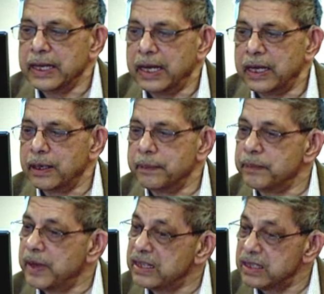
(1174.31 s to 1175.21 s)

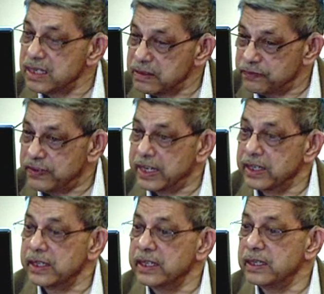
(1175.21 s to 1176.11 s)
And then
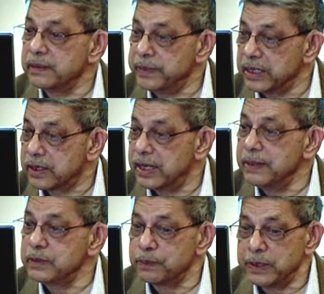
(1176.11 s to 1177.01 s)
finally, be a
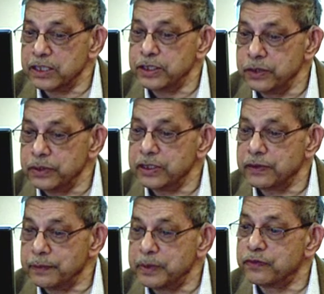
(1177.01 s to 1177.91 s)
crime to place duties
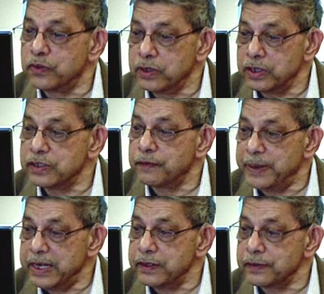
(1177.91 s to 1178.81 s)
before those of
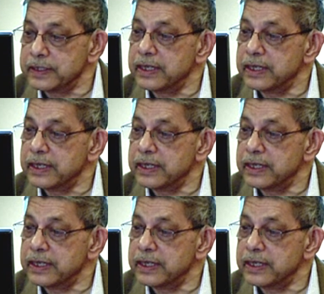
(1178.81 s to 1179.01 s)
patriotism.